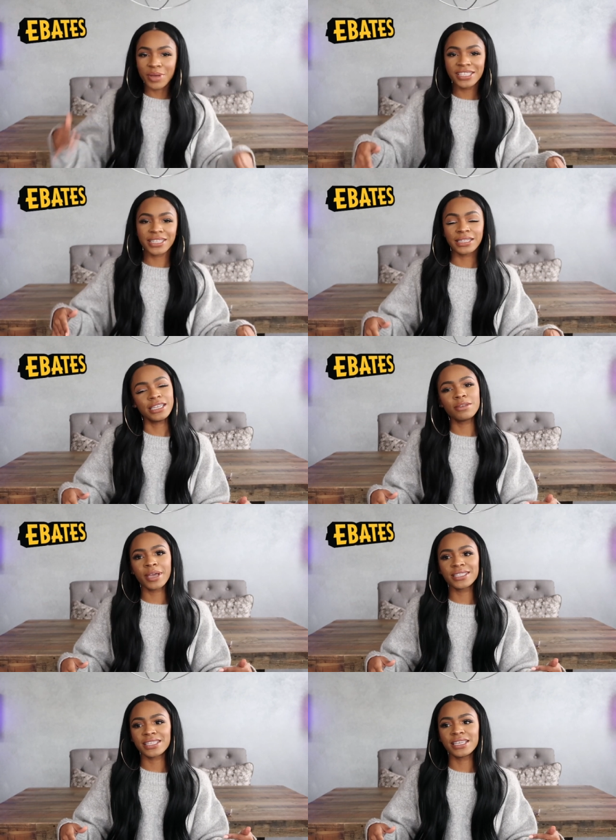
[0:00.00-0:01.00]
Basically,
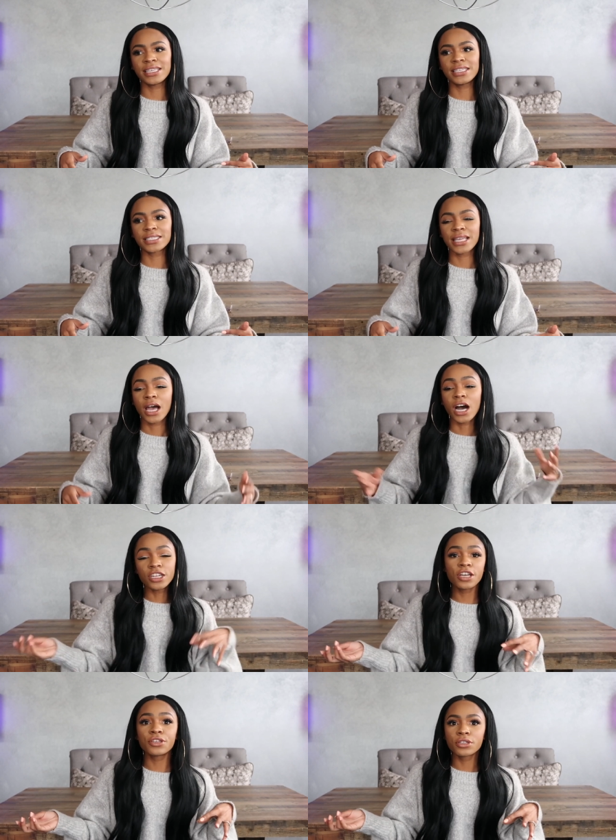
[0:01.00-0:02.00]
Ebates is
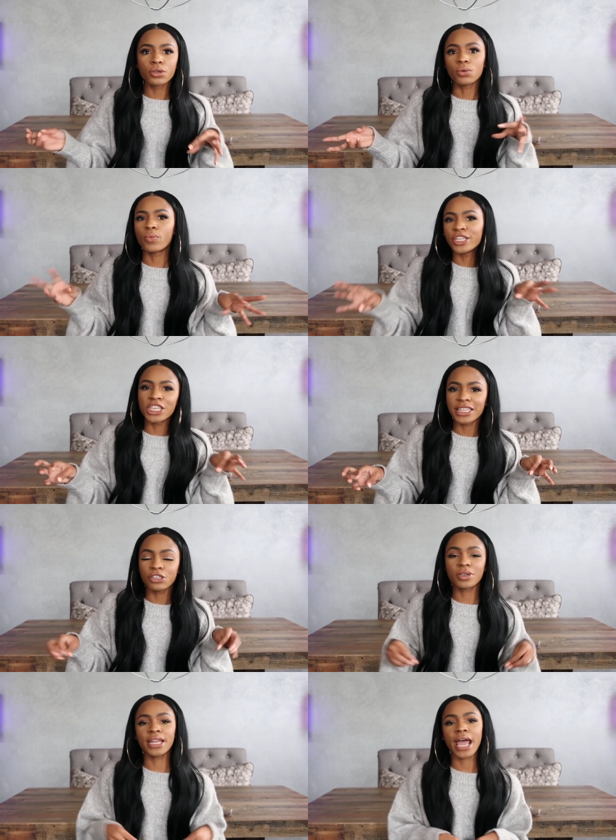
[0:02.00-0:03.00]
another little widget that
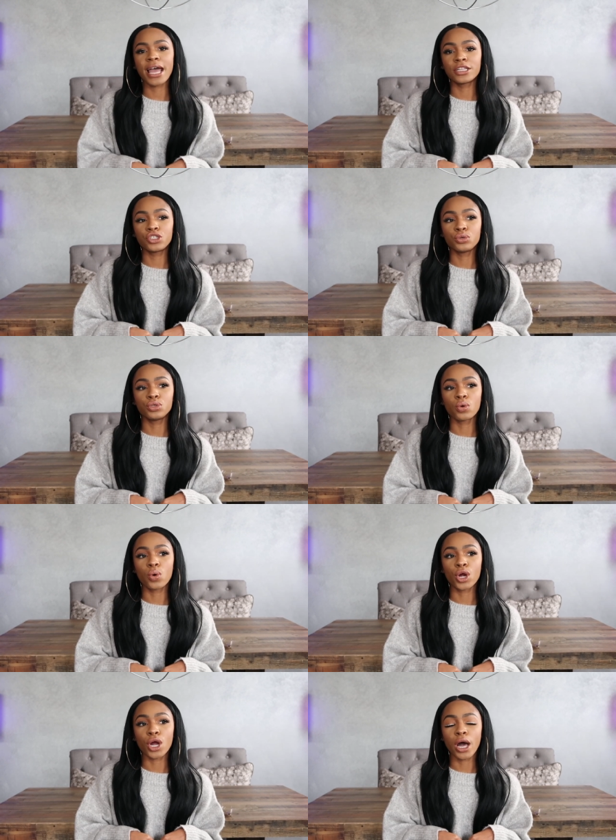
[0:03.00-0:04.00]
you can add to
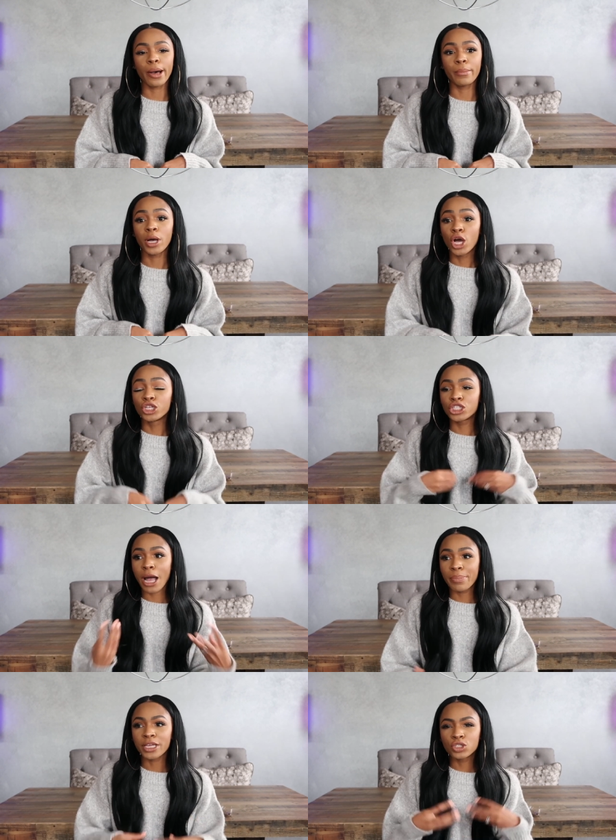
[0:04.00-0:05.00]
your um,
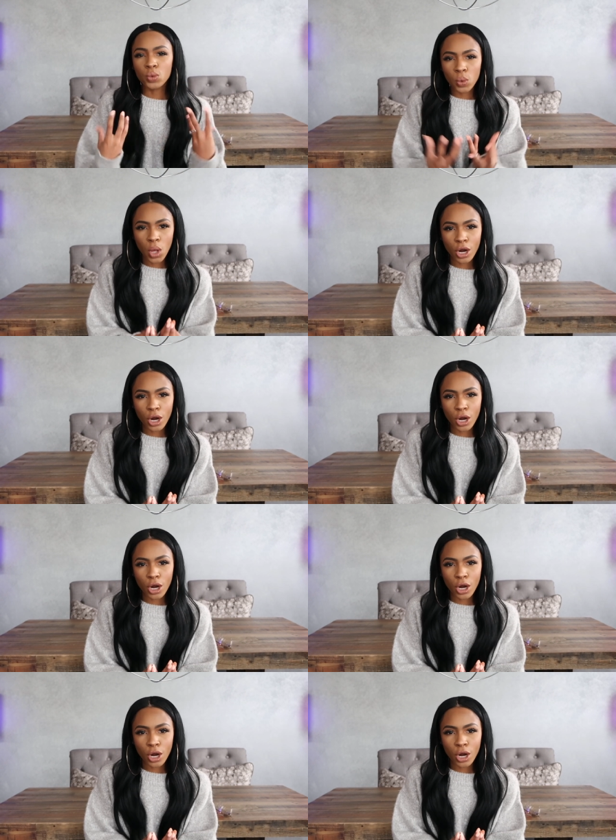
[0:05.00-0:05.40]
shopping tool